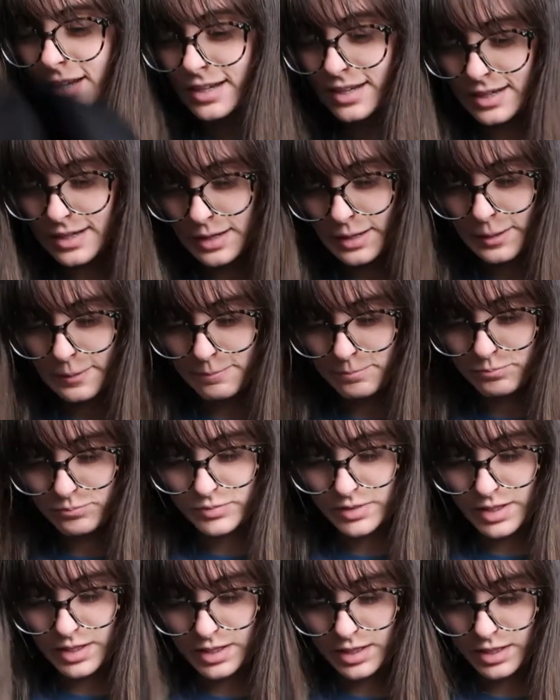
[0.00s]
Um,
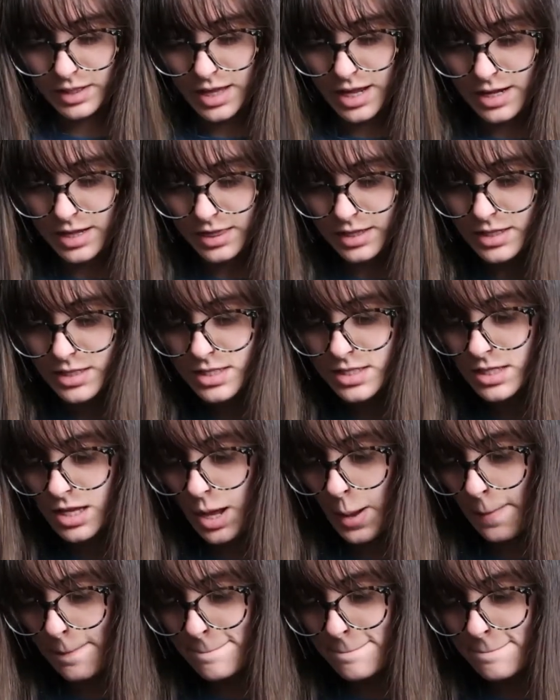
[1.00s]
and a lot of things
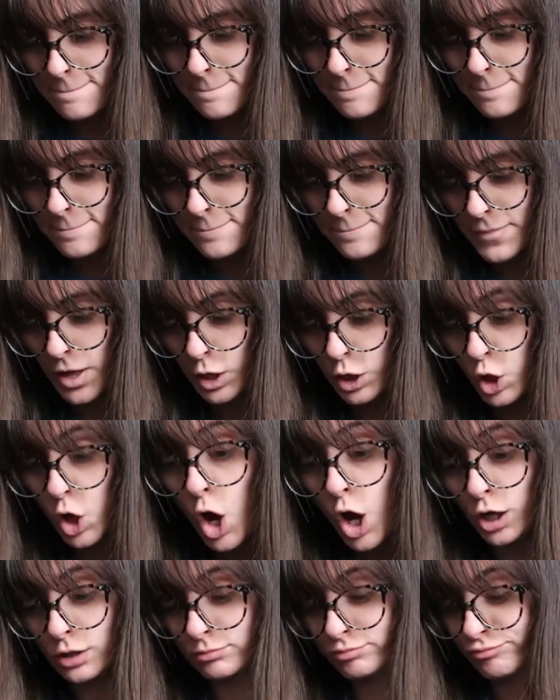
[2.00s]
come
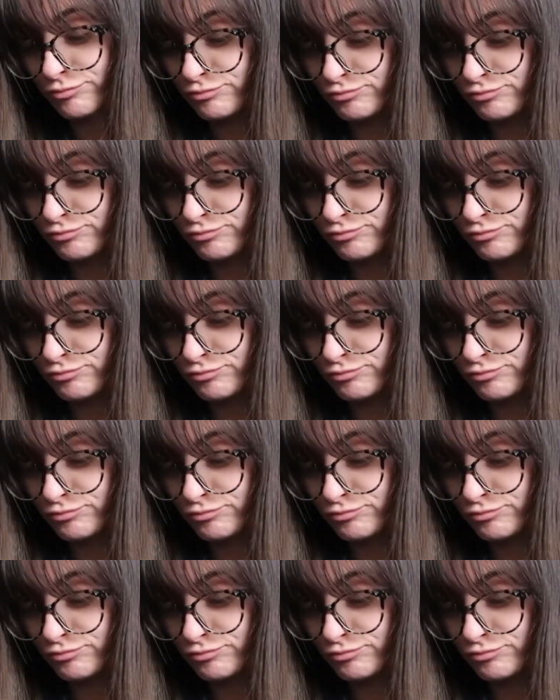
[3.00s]
long.